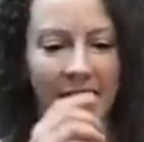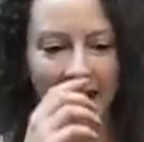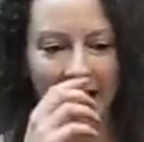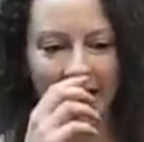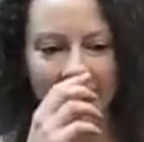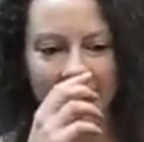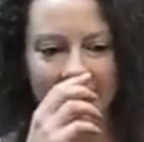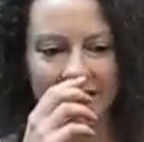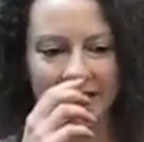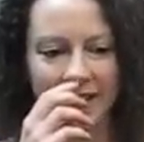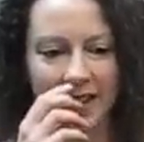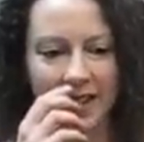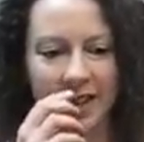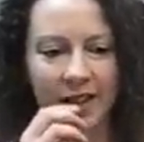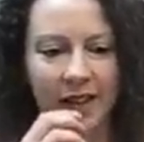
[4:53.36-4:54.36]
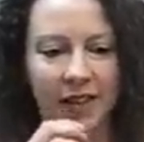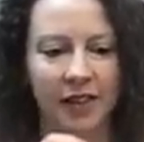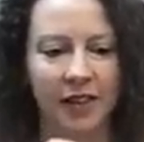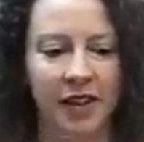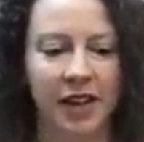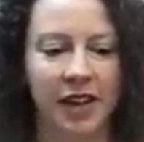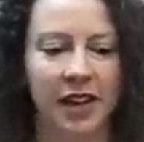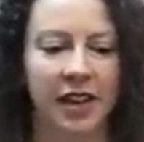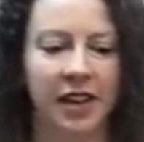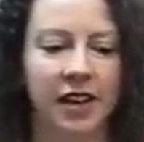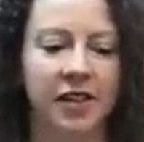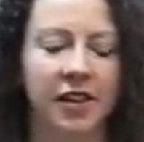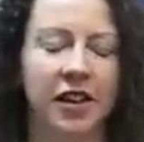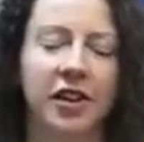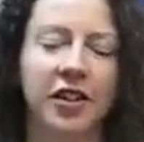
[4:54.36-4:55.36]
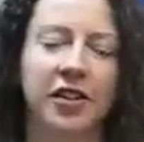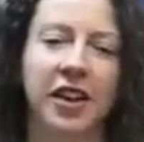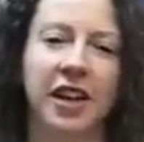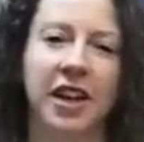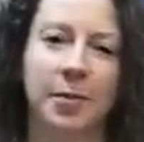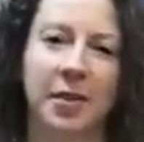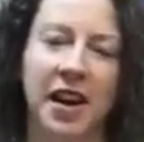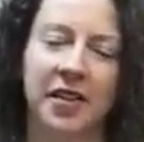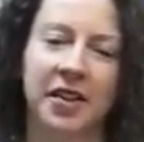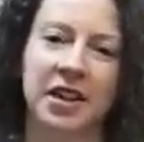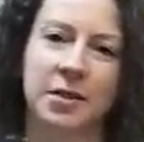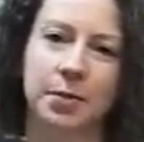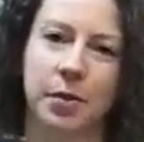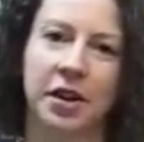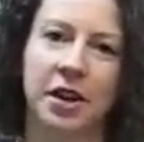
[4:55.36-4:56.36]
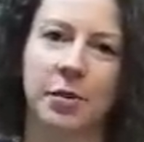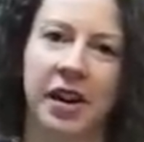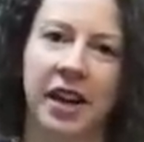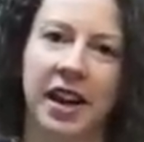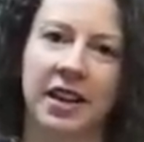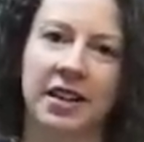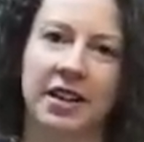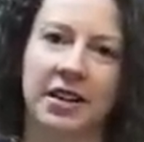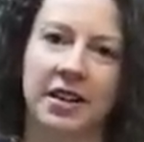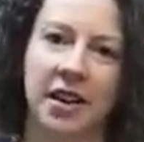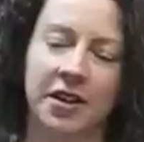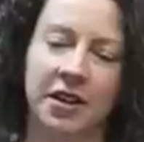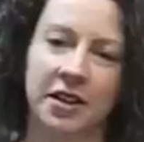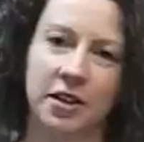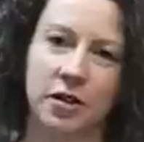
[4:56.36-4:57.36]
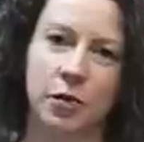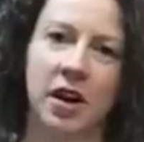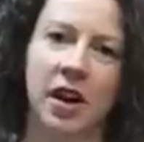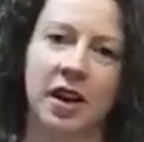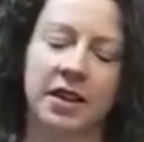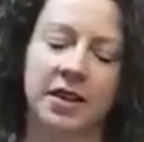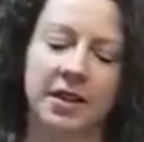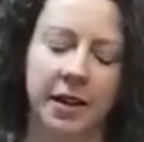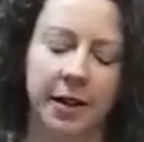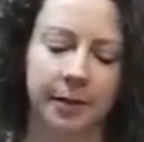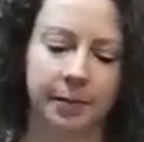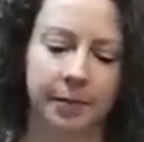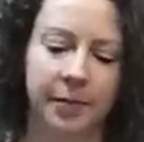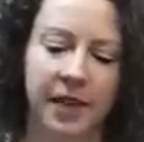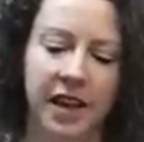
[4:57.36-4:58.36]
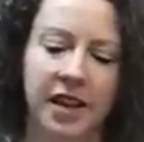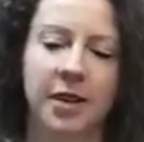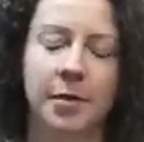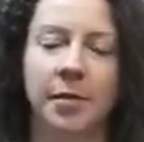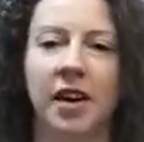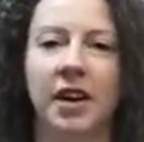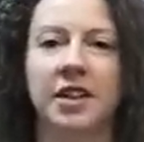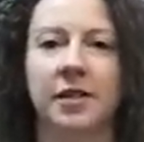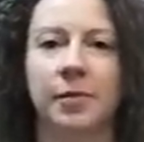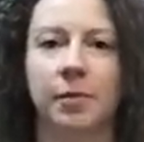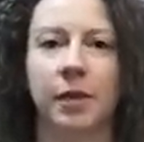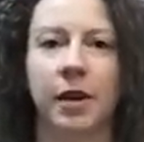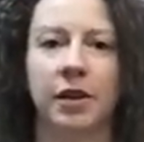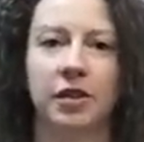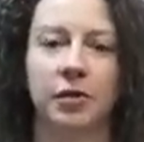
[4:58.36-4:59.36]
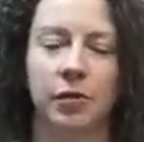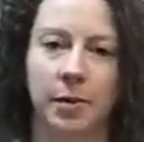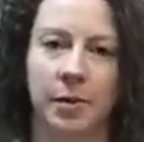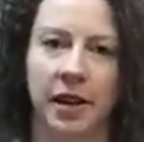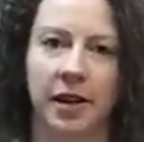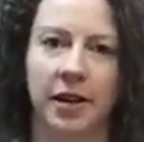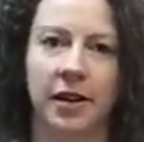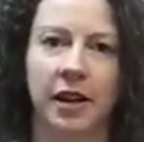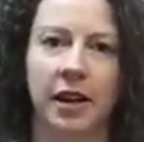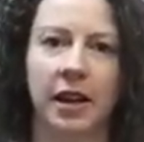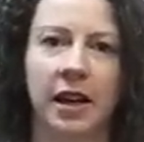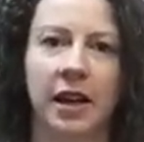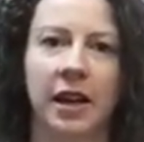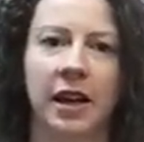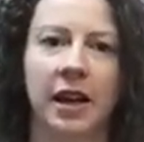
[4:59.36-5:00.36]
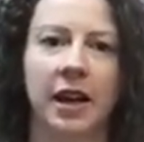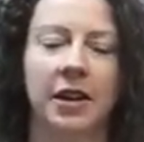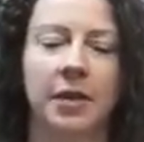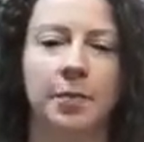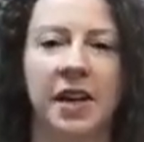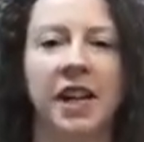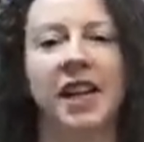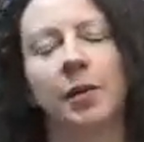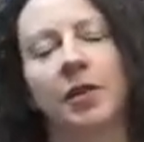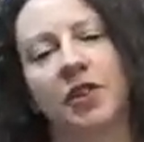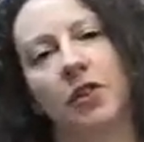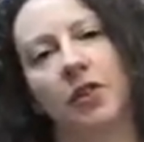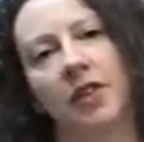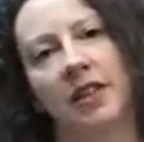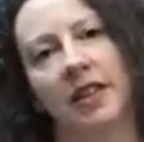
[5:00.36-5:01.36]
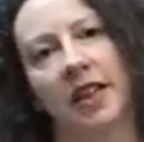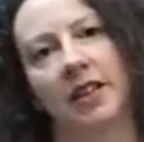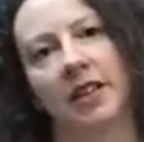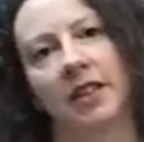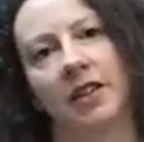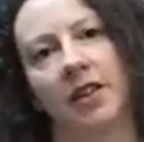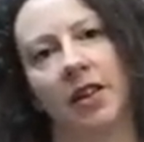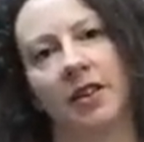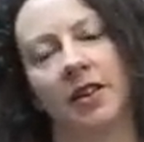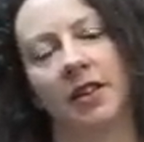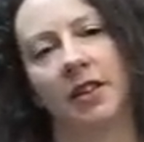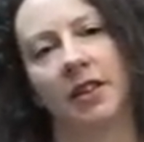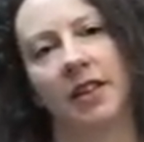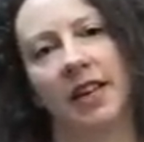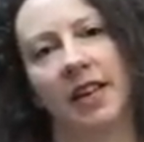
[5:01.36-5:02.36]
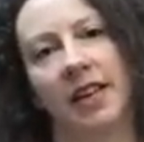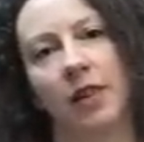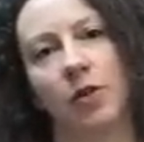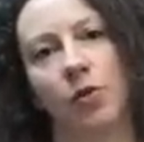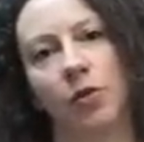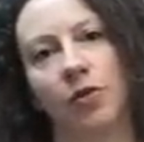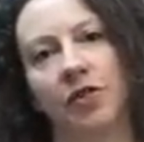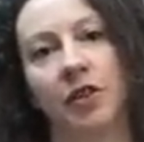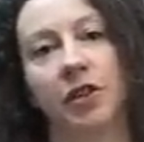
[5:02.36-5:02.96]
And the good thing about these bodyweight exercises as well is that in the minds of most women, being able to do these exercises equals